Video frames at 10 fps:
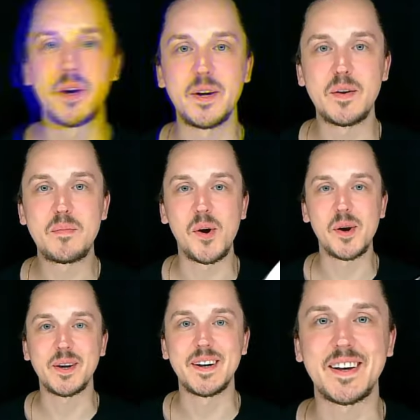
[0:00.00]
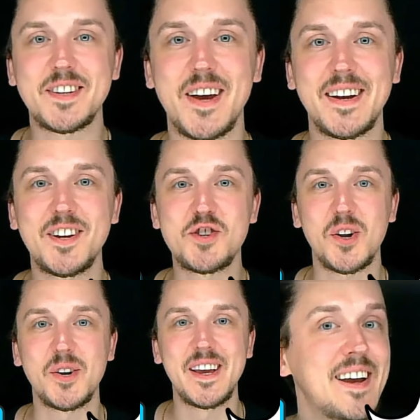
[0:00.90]
What's up with these x's and
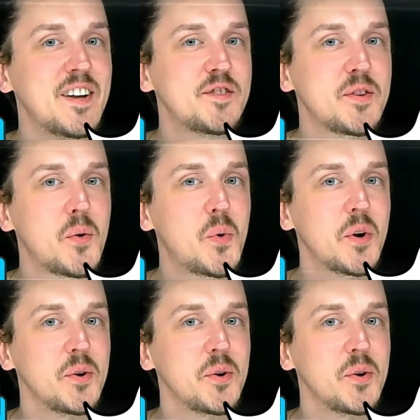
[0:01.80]
y's playing around in math